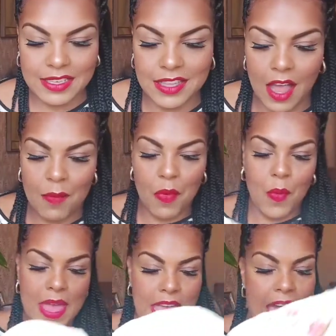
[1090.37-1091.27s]
Next
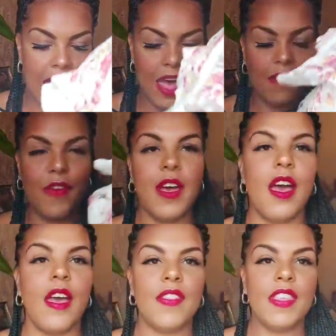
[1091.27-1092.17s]
up, we have
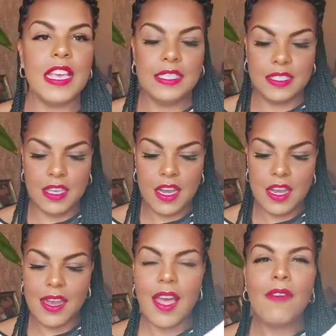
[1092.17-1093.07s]
this
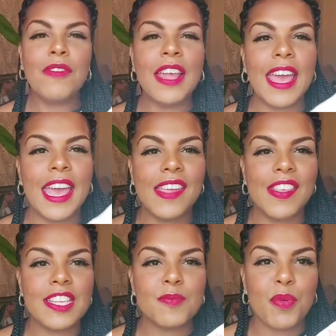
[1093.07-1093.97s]

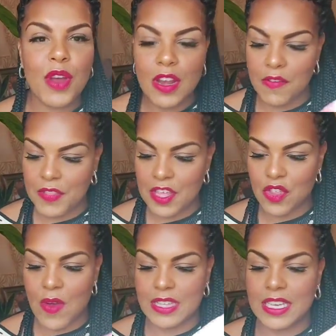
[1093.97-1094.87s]
lovely, this print of
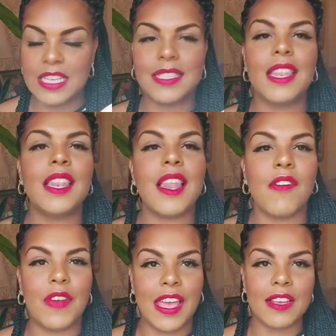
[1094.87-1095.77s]
this dress is
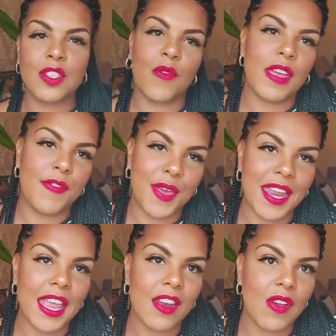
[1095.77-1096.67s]
lovely. Sorry if you
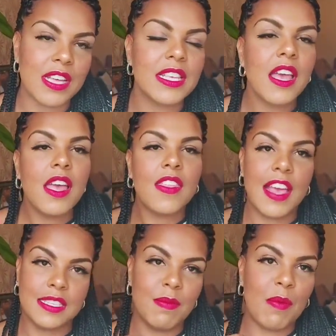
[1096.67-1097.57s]
can hear noise.
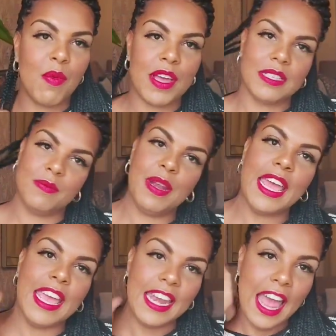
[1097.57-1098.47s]
That's my boys
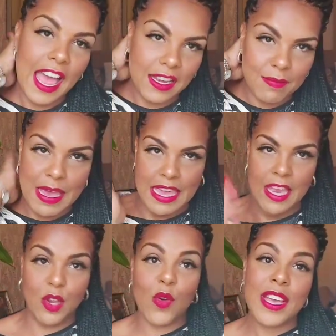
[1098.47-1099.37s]
playing and
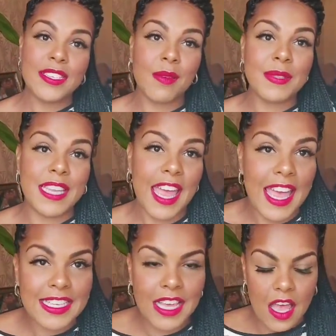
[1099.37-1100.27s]
making noise
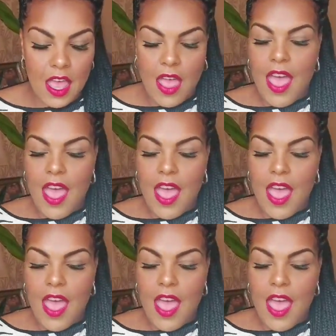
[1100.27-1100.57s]
upstairs.